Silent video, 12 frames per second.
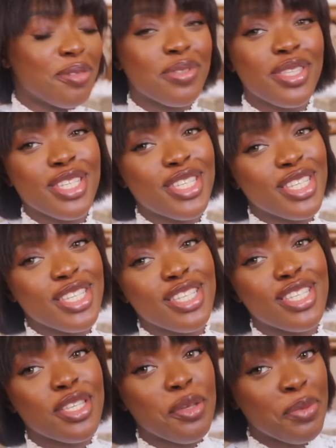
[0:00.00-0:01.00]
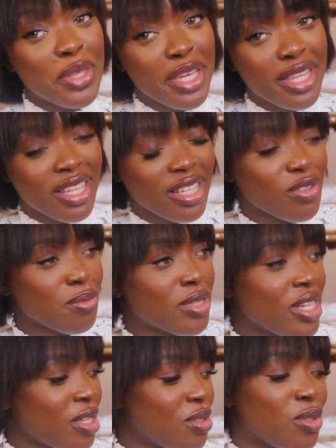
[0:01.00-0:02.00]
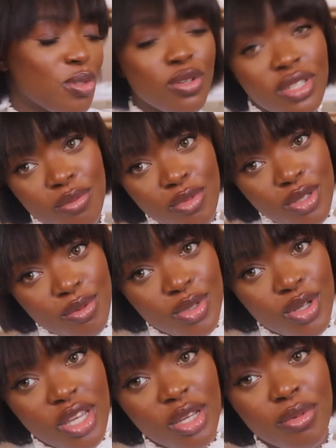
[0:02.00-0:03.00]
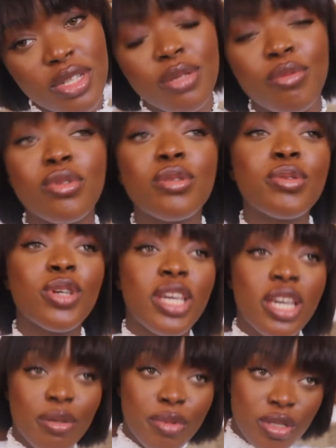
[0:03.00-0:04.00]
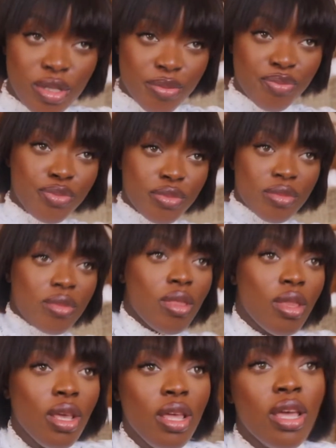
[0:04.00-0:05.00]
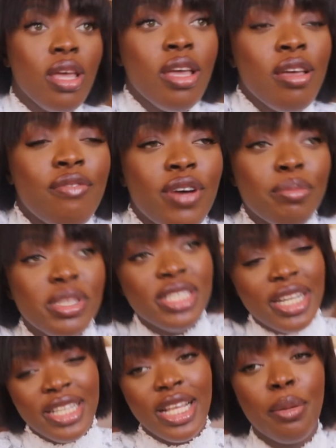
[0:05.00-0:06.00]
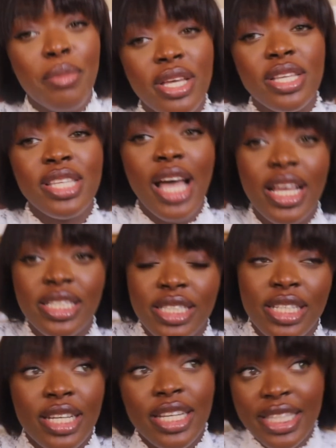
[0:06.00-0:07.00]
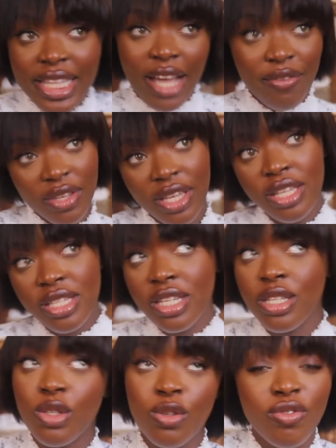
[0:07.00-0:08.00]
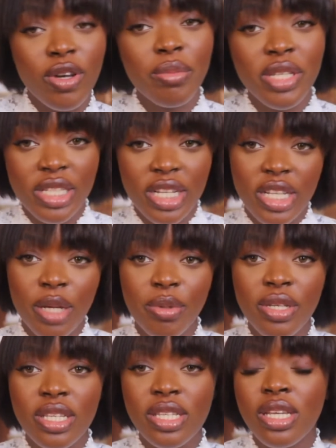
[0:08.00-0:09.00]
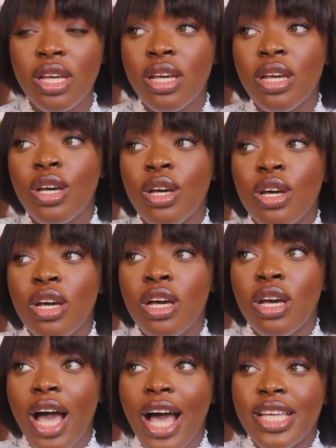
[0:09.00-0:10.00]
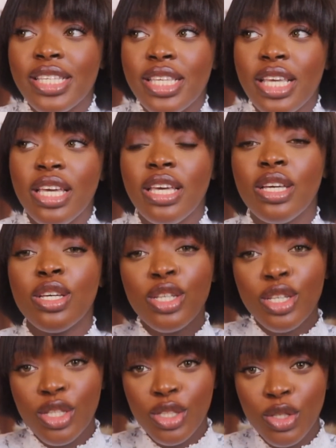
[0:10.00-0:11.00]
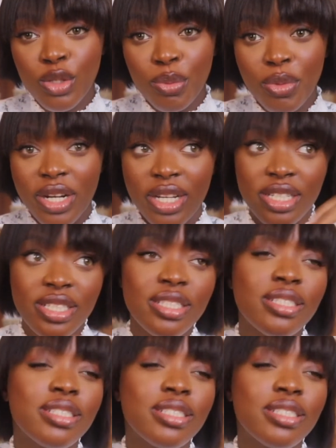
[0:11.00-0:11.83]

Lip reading: This is something that, from the title, you know what I'm going to be talking about. I'm going to be talking about family dynamics and navigating new family dynamics as a new bride.